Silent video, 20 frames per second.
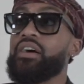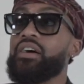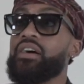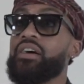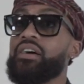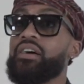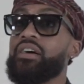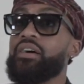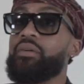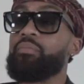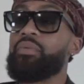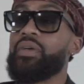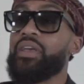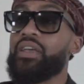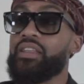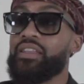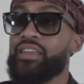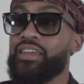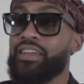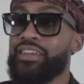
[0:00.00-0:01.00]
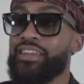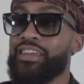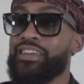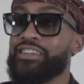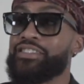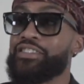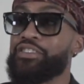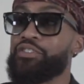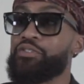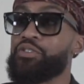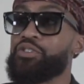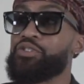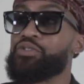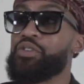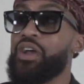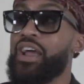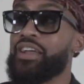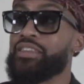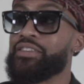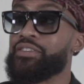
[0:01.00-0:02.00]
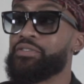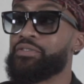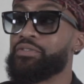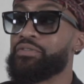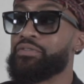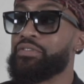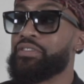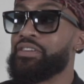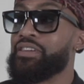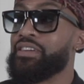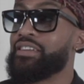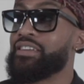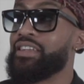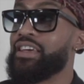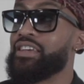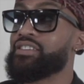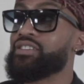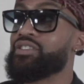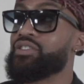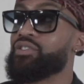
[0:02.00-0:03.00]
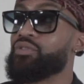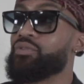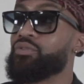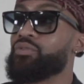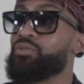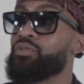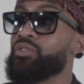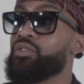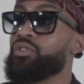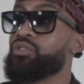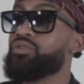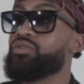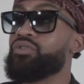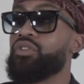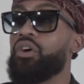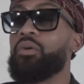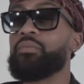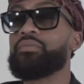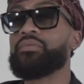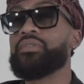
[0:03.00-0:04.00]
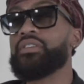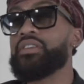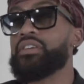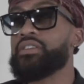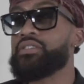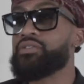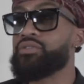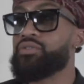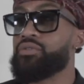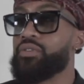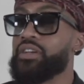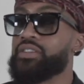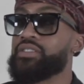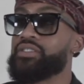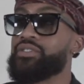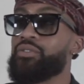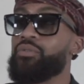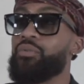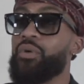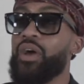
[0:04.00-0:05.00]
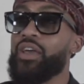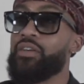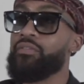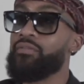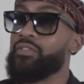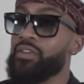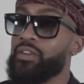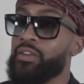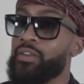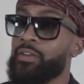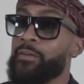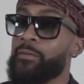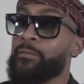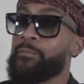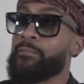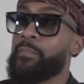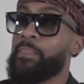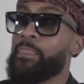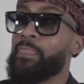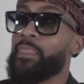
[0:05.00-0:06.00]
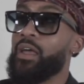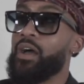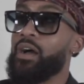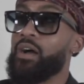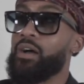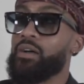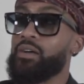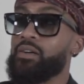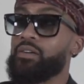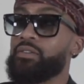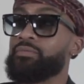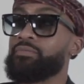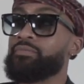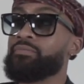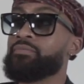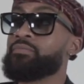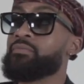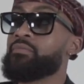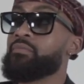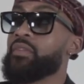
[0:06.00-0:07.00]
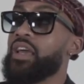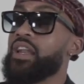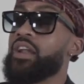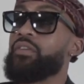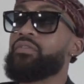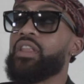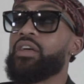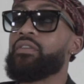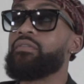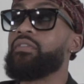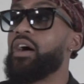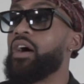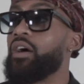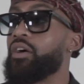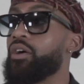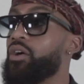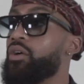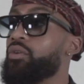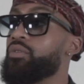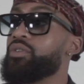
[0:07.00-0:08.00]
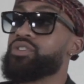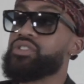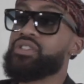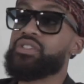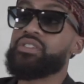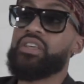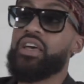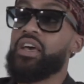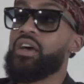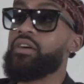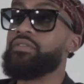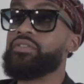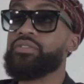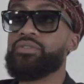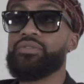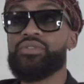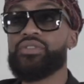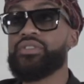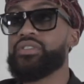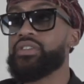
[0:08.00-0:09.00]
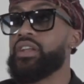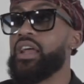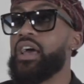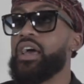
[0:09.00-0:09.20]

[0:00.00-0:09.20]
appealing, that's still attractive, that's still dope to listen to, that's still wavy. Um, and I feel like Von Gogh is just an evolution to